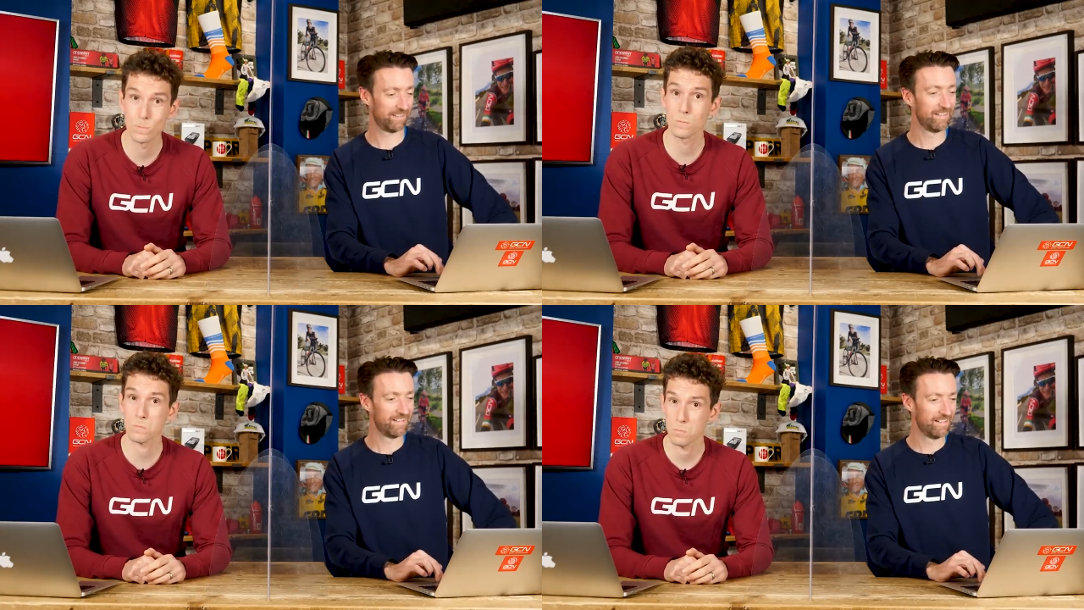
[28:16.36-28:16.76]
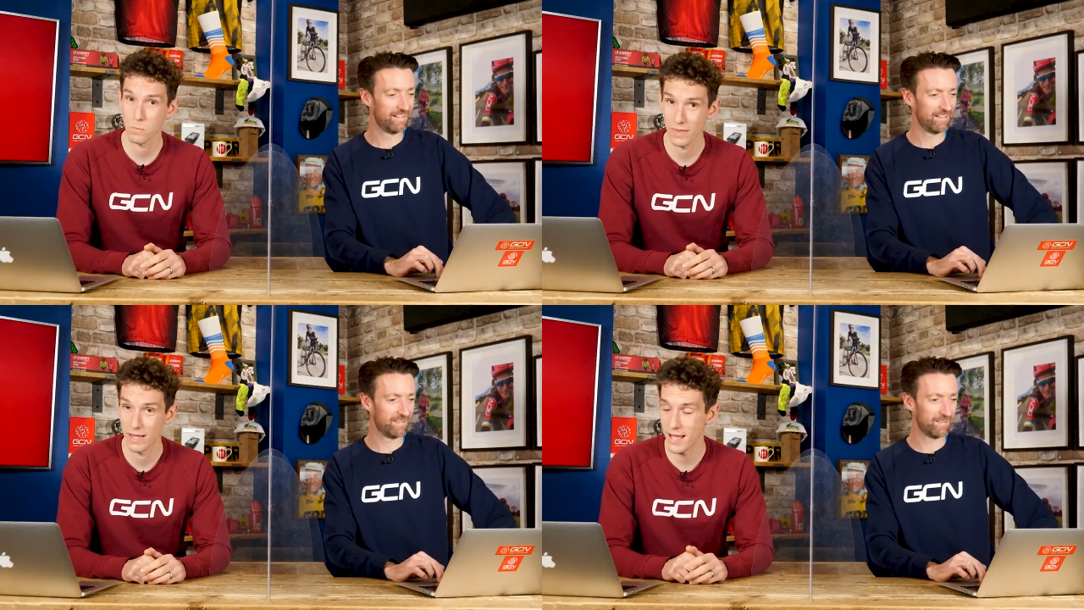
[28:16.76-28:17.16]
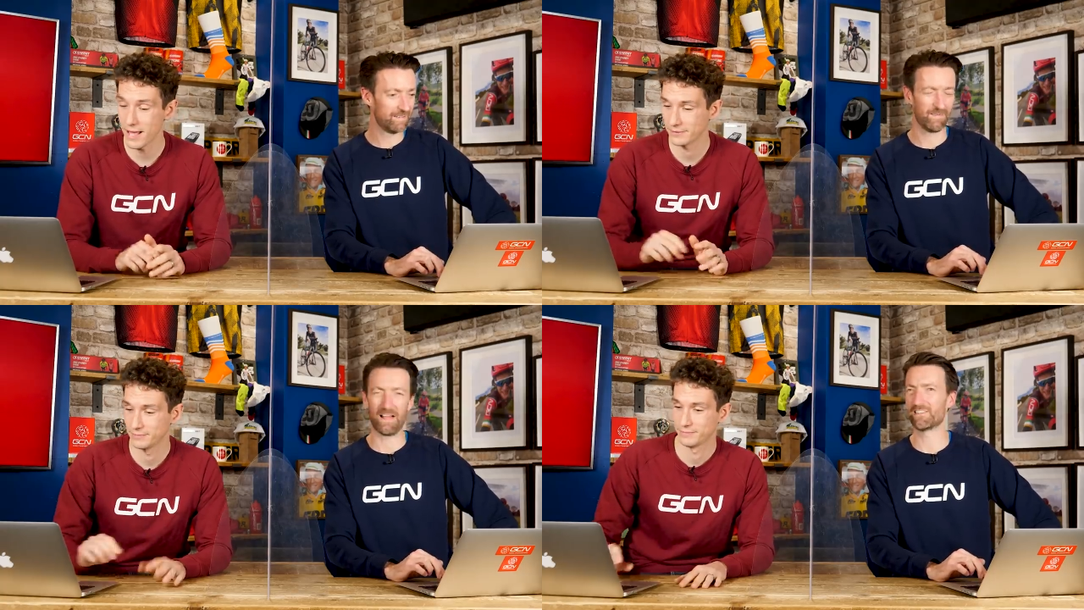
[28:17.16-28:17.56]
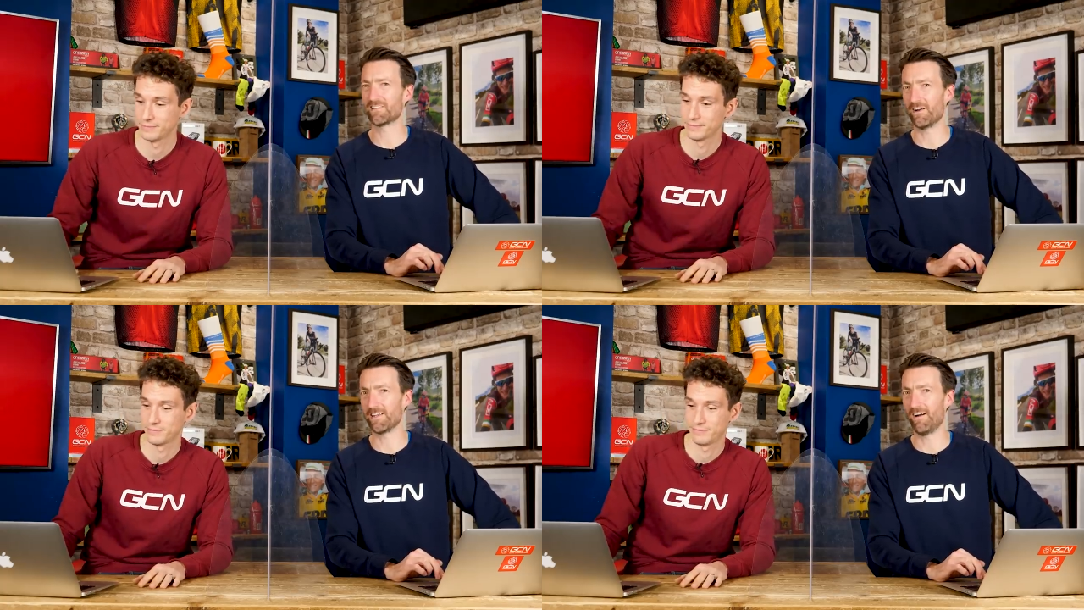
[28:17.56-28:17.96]
Speaker 1: Mm. Yeah. That's
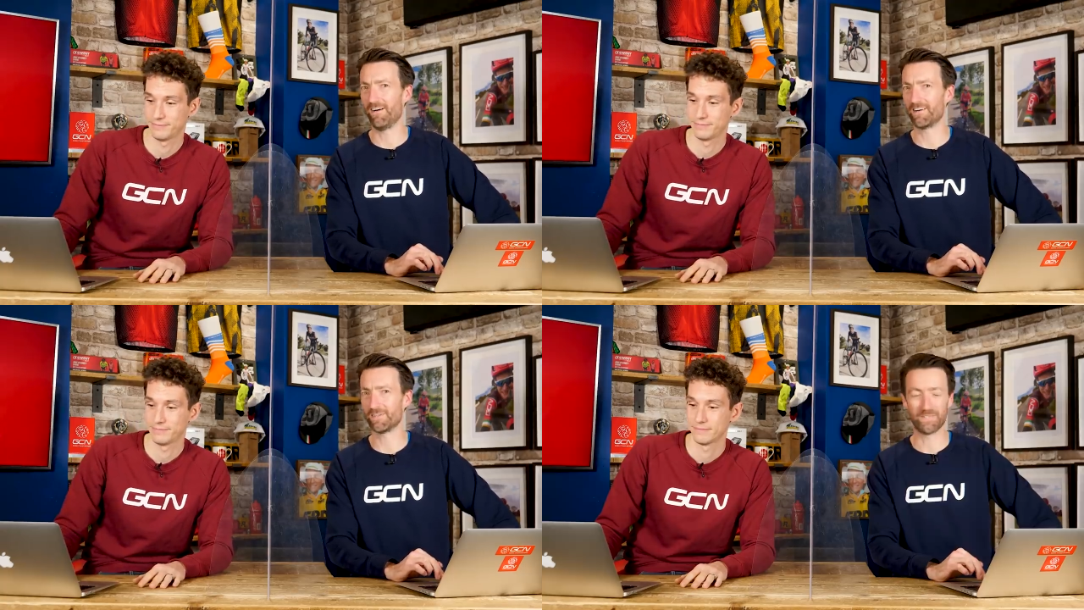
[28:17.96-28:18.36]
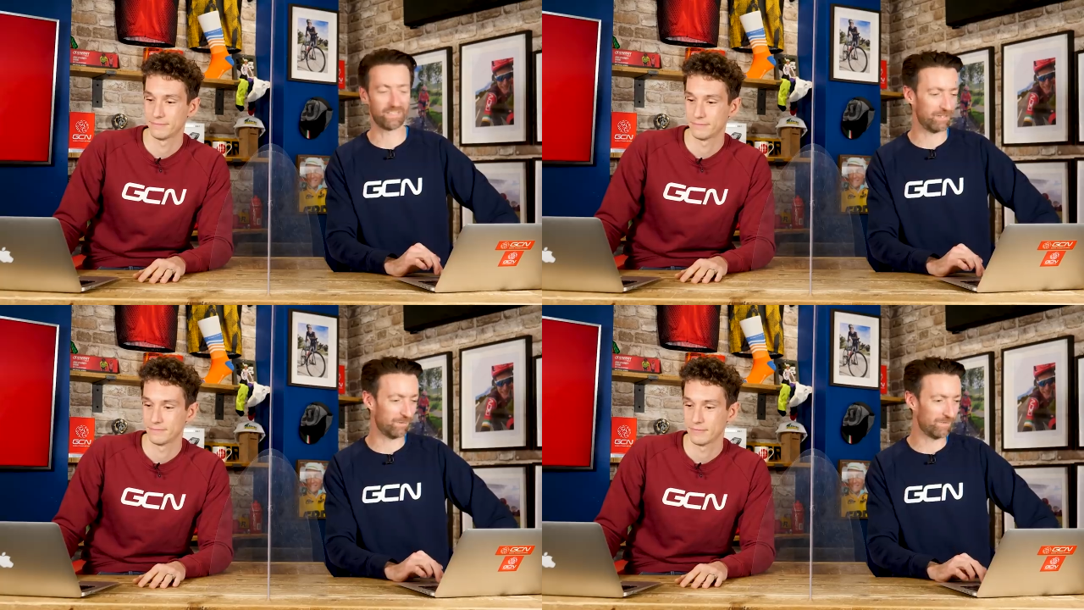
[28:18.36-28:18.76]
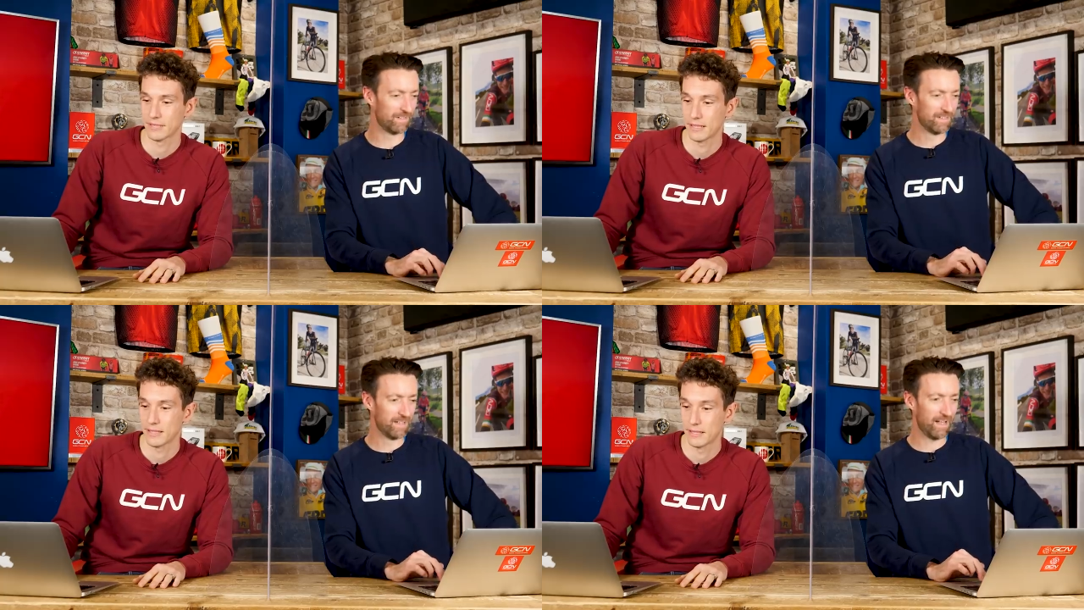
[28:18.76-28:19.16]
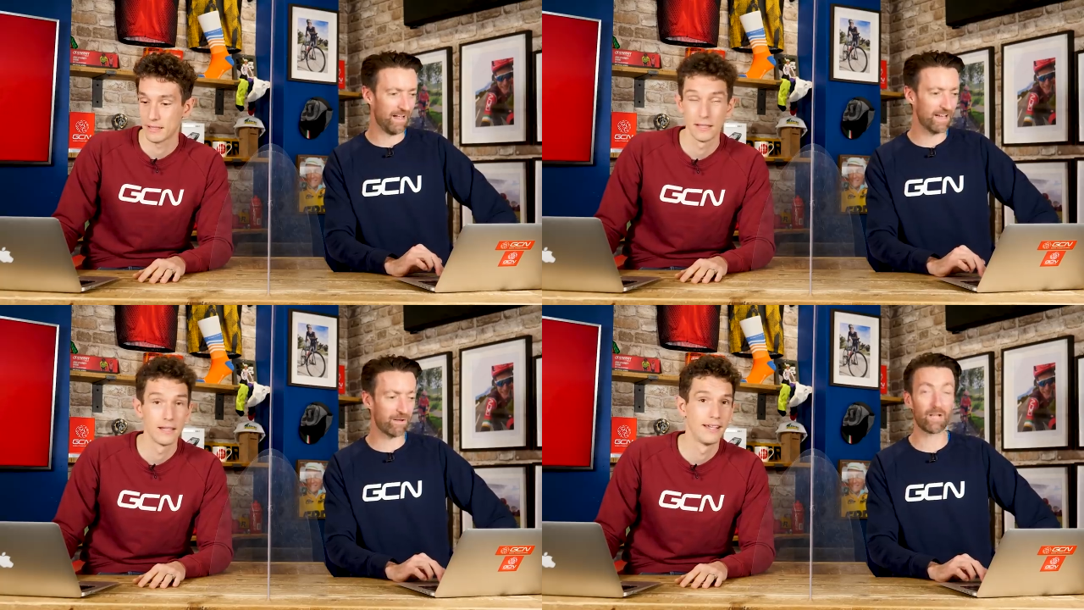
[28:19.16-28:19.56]
slightly harsh, but still.
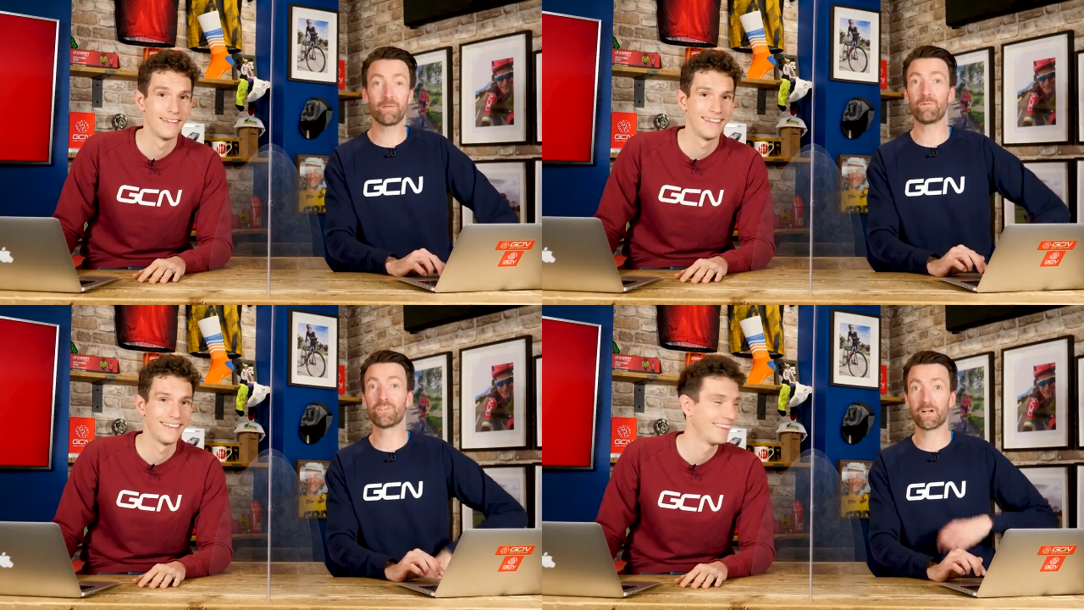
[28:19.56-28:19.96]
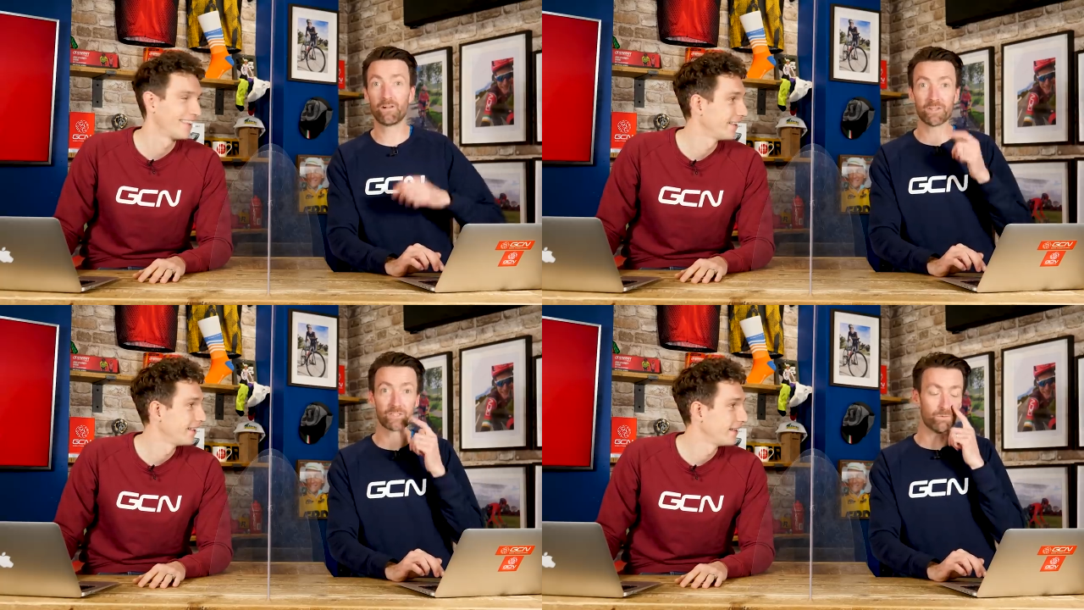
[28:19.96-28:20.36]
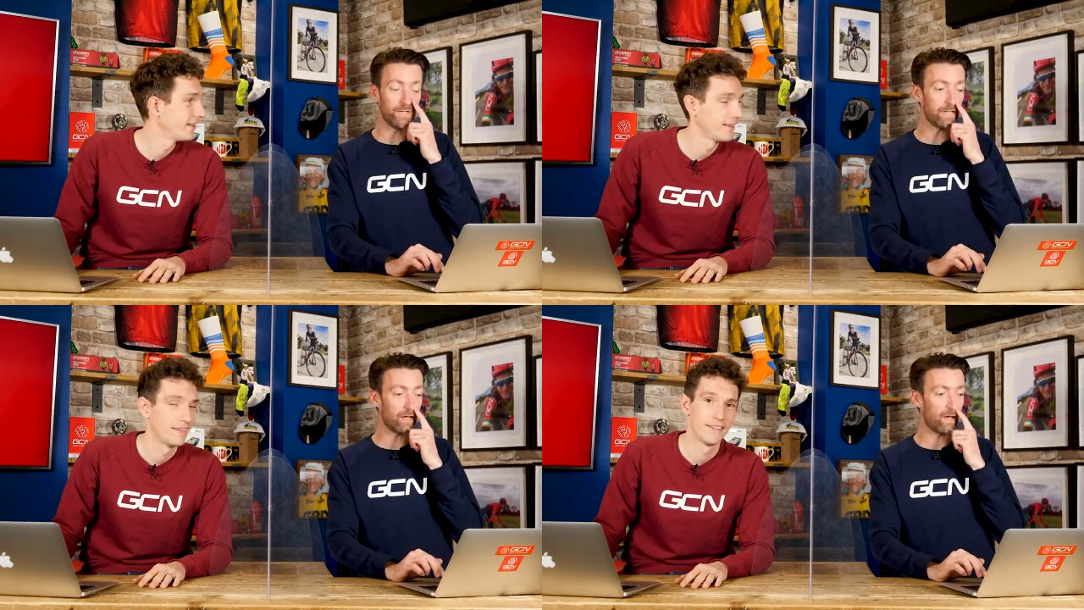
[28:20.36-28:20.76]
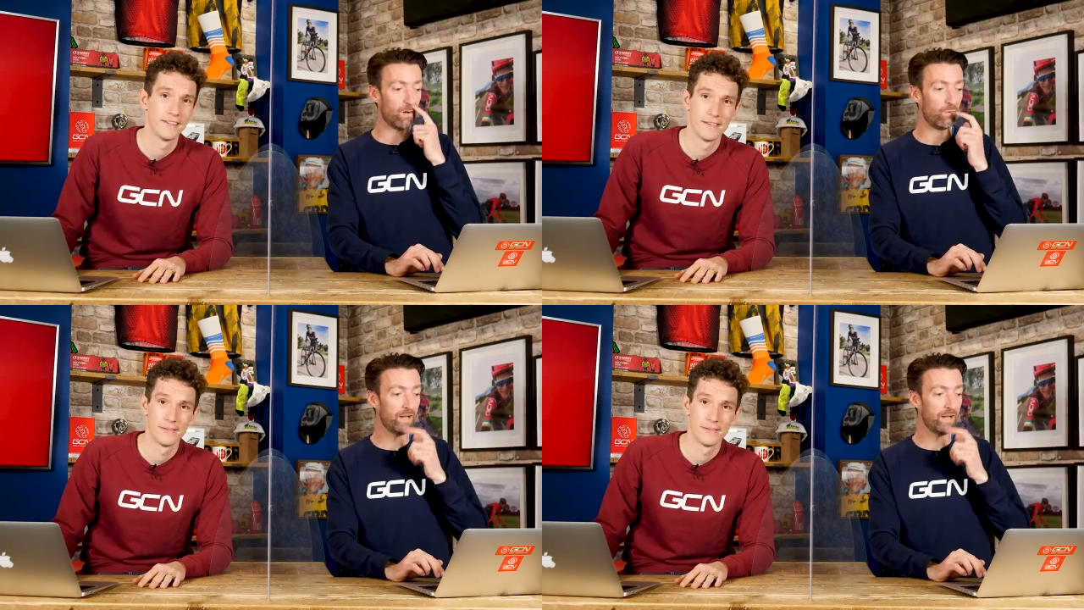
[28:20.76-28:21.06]
Anyway, coming up on the channel this week, on